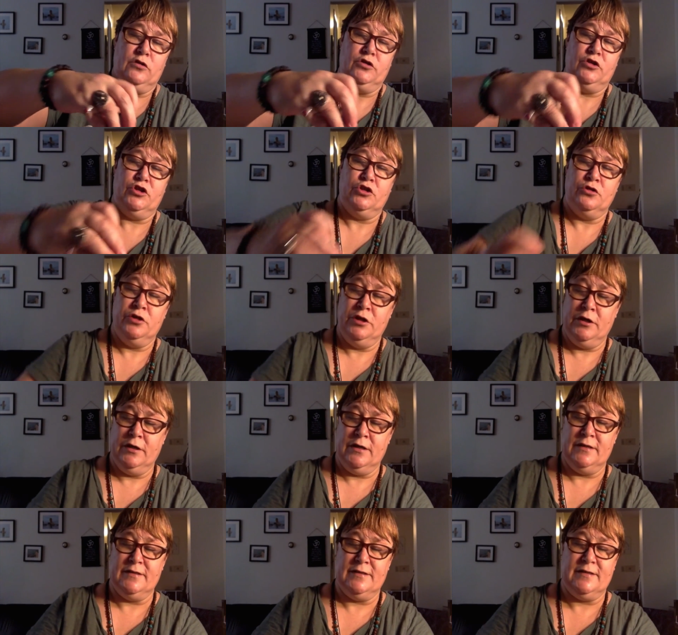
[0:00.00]
Show you
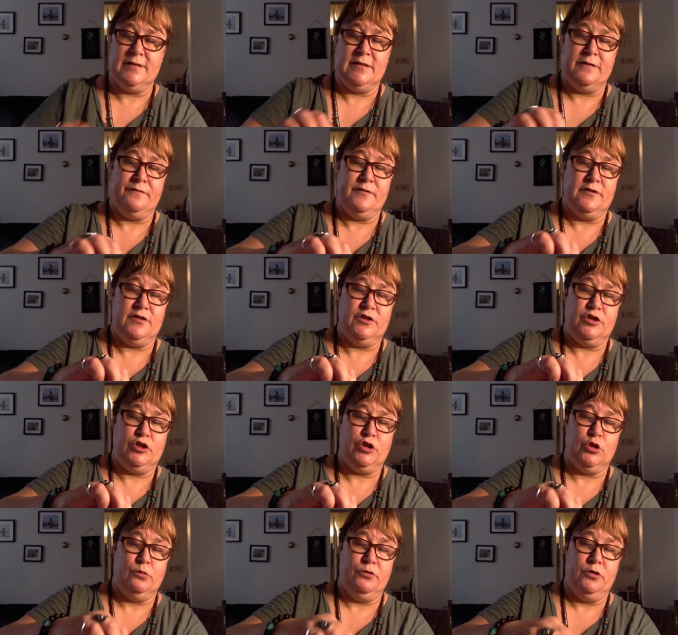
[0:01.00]
guys, this stuff is
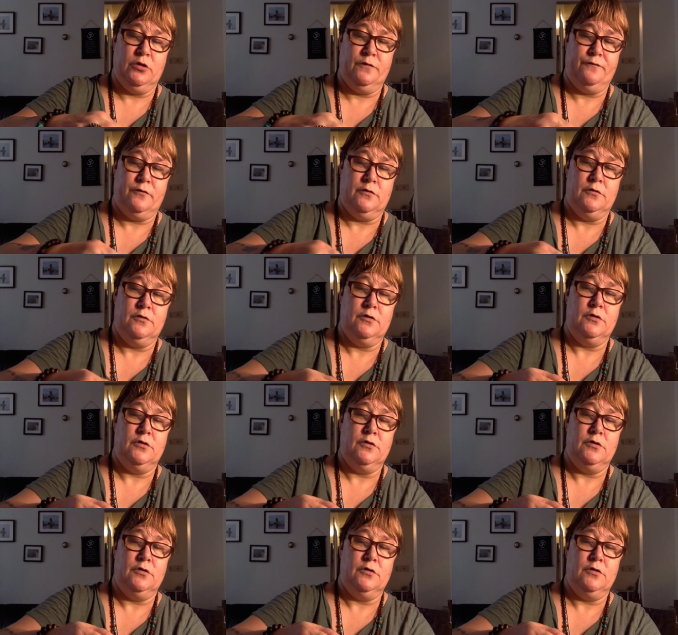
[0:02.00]
so beautiful.